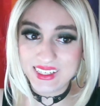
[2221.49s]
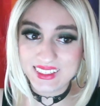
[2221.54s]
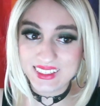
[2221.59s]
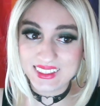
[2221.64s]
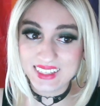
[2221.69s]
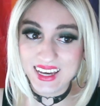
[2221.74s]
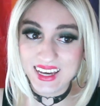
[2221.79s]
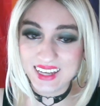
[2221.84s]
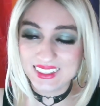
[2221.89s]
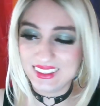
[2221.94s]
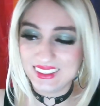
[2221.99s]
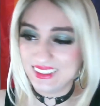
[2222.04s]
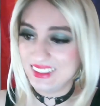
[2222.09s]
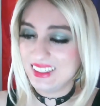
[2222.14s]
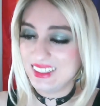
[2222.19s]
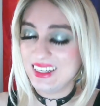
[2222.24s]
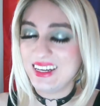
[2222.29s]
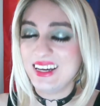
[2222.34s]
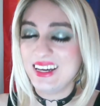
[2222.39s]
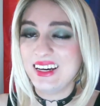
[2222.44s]
yet?
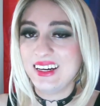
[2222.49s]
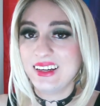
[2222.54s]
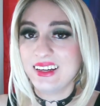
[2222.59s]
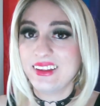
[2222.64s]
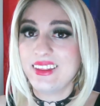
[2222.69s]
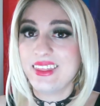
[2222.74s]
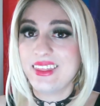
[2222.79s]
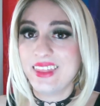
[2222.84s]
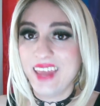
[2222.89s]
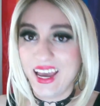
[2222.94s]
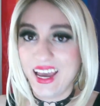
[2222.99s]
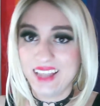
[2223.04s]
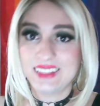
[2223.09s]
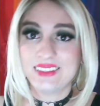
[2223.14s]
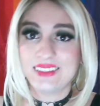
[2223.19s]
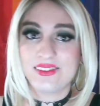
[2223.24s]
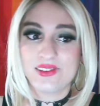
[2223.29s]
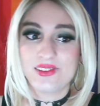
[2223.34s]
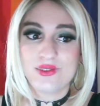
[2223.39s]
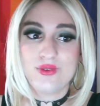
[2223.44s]
That's
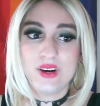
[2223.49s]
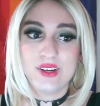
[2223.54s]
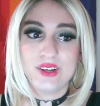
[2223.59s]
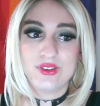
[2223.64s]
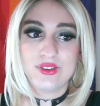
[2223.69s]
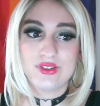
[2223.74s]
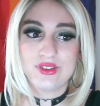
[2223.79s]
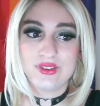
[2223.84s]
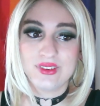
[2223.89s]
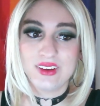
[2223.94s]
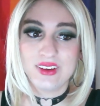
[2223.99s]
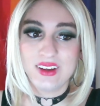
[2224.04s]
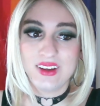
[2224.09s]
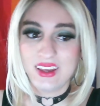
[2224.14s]
the question